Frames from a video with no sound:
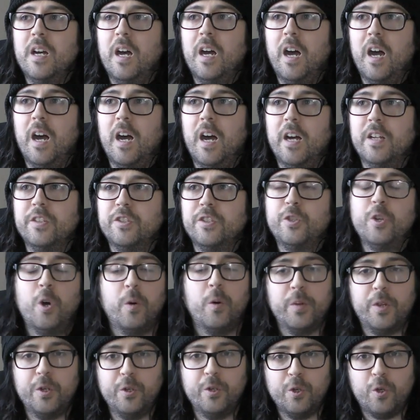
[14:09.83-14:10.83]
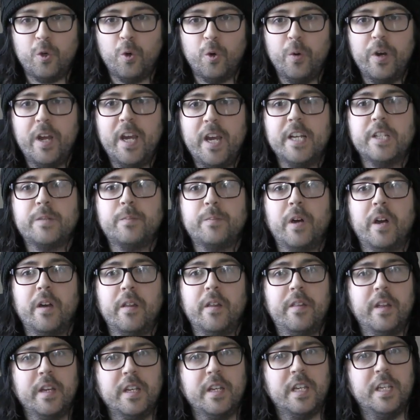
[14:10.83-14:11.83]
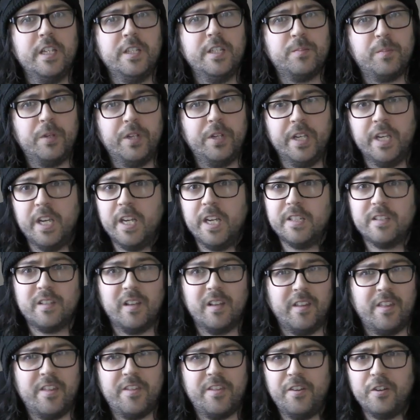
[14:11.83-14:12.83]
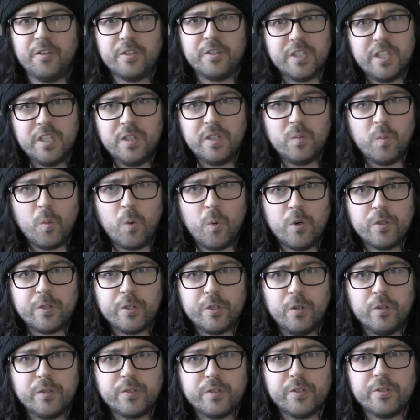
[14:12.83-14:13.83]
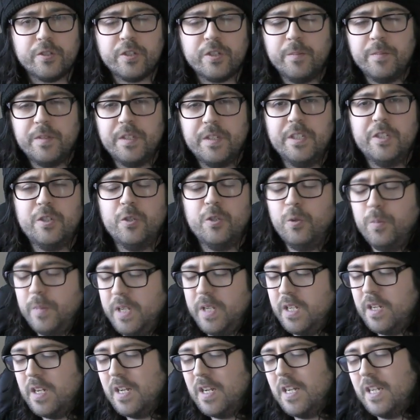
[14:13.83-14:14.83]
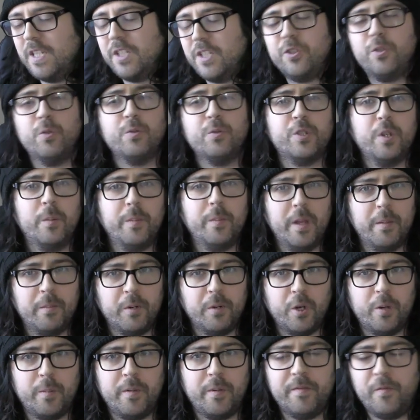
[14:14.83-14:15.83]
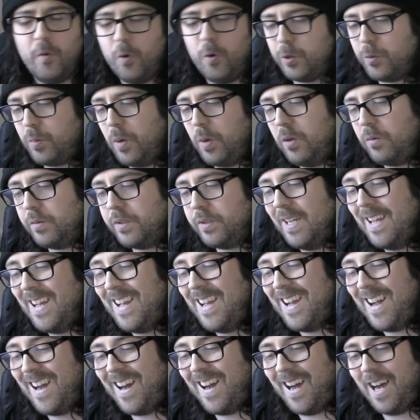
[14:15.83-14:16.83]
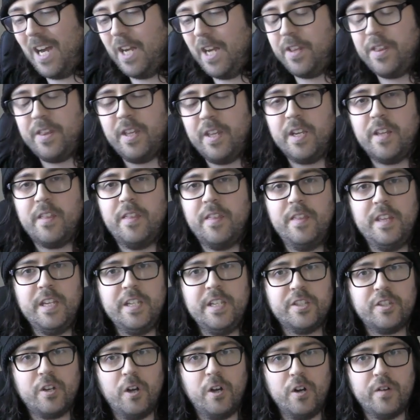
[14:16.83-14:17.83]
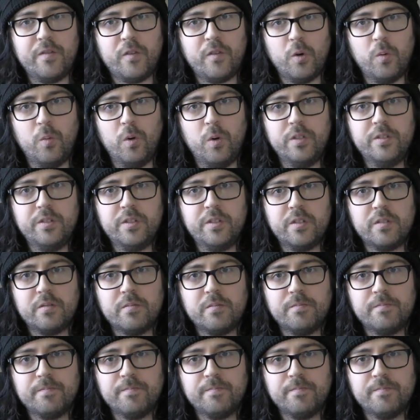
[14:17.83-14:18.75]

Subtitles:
and not with the new codex, but I think he's playing against like 13 War Dogs or something, he told me, so some of them are going to be Forge World. I think these Carnivore ones,